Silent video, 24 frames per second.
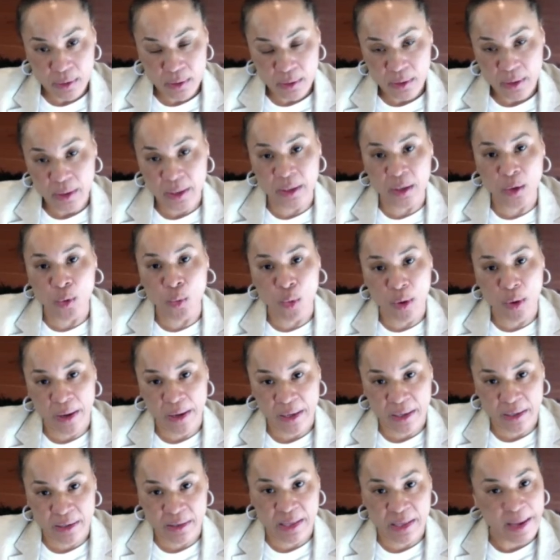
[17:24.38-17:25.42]
in a
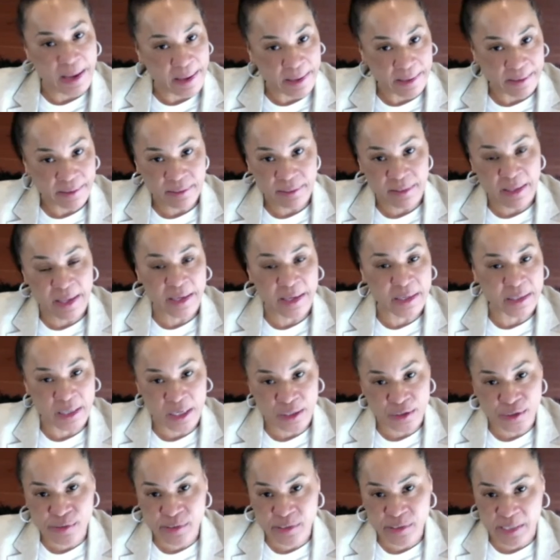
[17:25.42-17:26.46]
way that they can
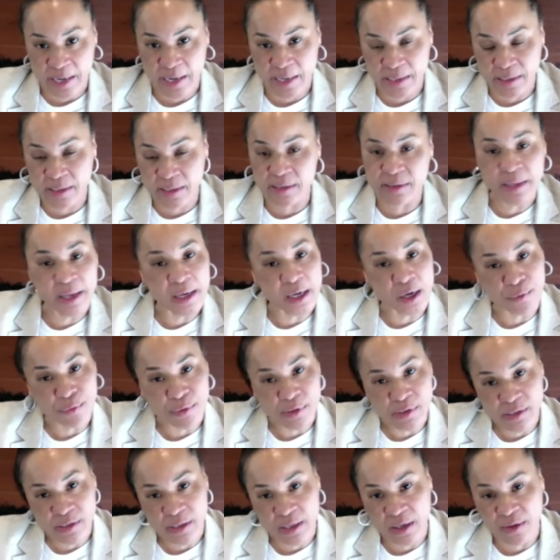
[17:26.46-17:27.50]
understand it, they can
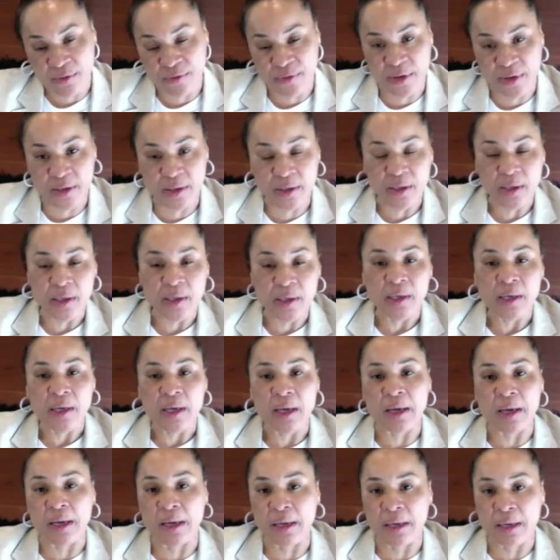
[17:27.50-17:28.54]
receive it,
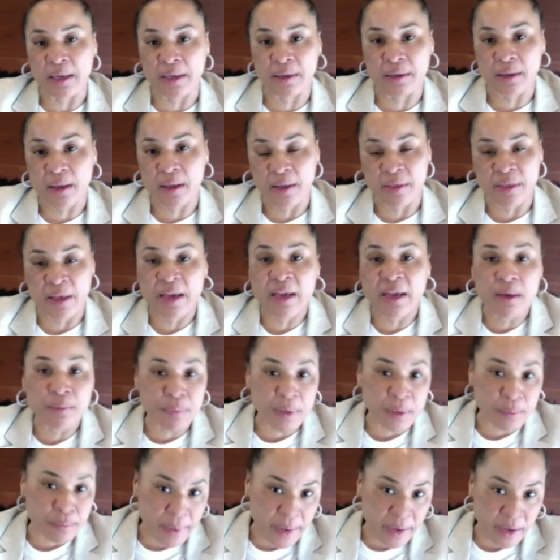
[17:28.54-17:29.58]
and they can
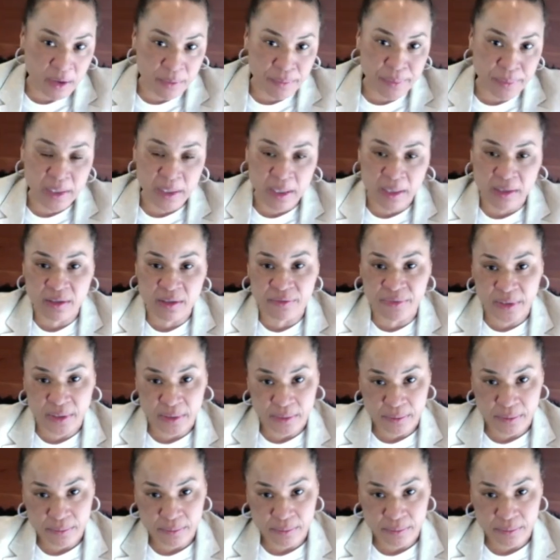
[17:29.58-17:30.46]
be better because of it.